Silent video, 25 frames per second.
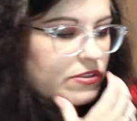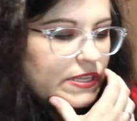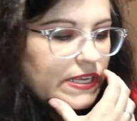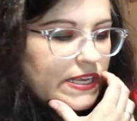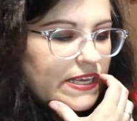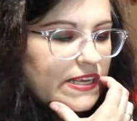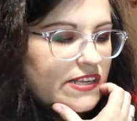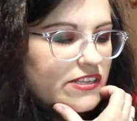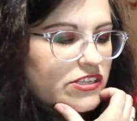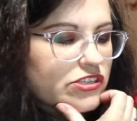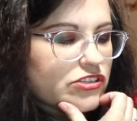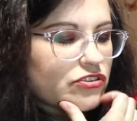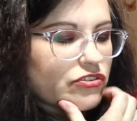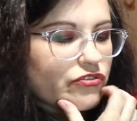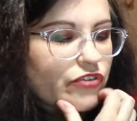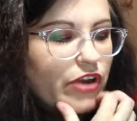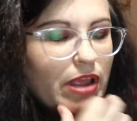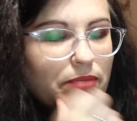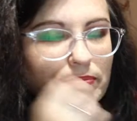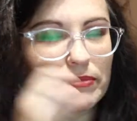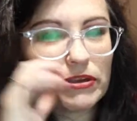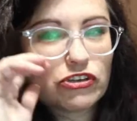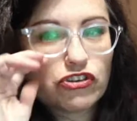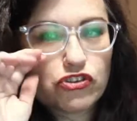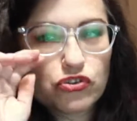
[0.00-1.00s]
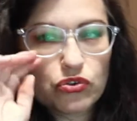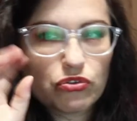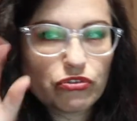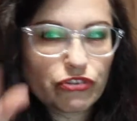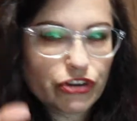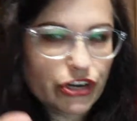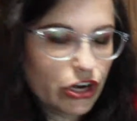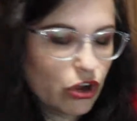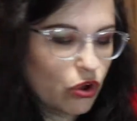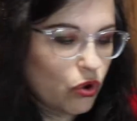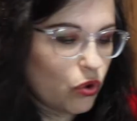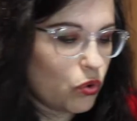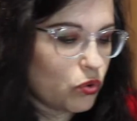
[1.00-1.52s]
the ceramic
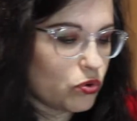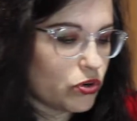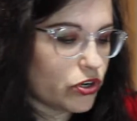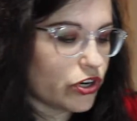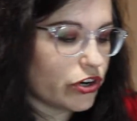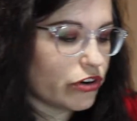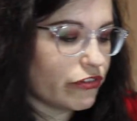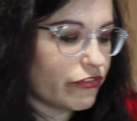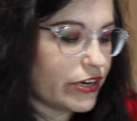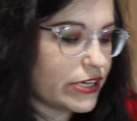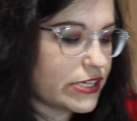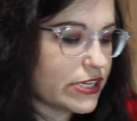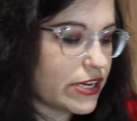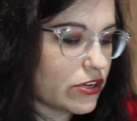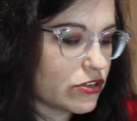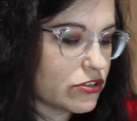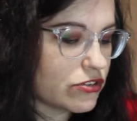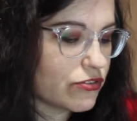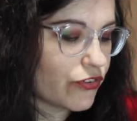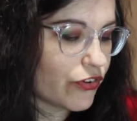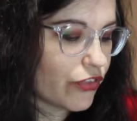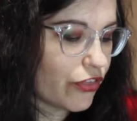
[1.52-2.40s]
jewelry holder retails for